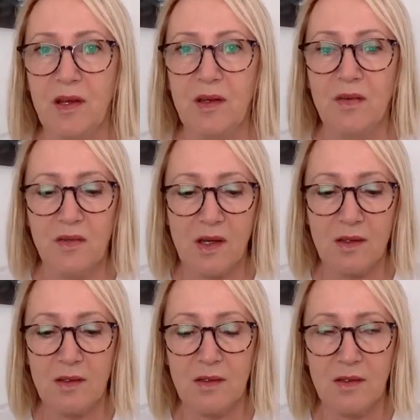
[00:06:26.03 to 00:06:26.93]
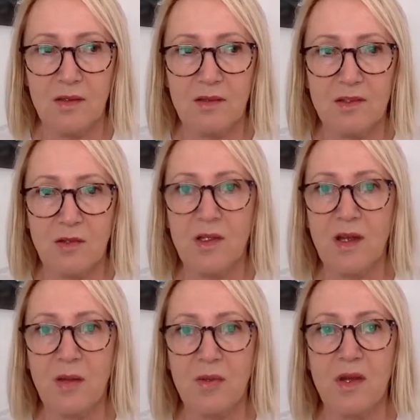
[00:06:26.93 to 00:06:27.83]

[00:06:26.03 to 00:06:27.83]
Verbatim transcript: than turning up and